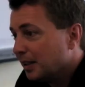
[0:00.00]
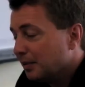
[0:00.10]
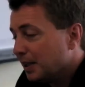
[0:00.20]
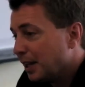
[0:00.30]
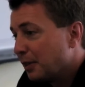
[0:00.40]

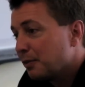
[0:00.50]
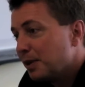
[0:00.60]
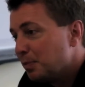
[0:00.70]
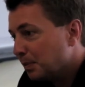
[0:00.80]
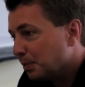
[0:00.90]
We had
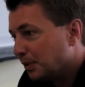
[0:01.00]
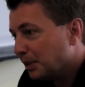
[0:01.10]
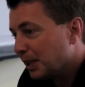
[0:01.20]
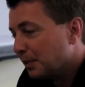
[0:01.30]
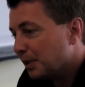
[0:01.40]
3
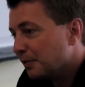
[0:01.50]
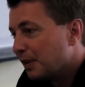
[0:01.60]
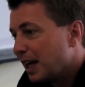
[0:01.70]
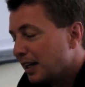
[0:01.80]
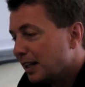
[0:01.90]
people, and we were
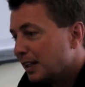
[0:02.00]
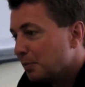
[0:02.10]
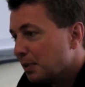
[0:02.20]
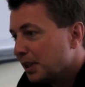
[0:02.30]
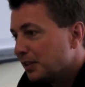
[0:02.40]
invited in to
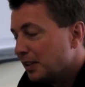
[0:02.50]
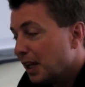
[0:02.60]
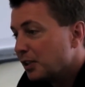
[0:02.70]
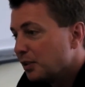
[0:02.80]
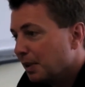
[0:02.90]
pitch
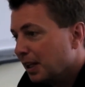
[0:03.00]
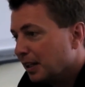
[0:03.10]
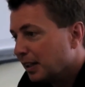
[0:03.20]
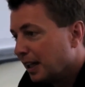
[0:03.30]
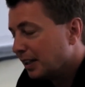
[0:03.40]
Nature
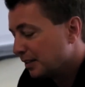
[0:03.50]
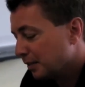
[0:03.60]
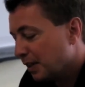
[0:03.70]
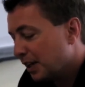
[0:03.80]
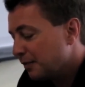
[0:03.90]
Made against a
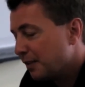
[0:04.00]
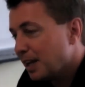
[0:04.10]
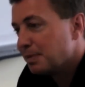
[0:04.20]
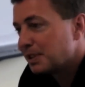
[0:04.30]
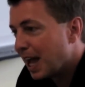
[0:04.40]
very
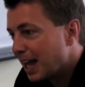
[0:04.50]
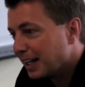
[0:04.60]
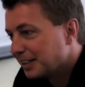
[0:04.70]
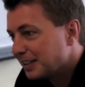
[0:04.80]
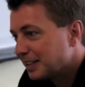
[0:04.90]
famous ad
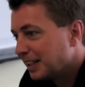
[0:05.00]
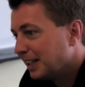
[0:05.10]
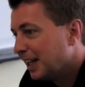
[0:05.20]
agency,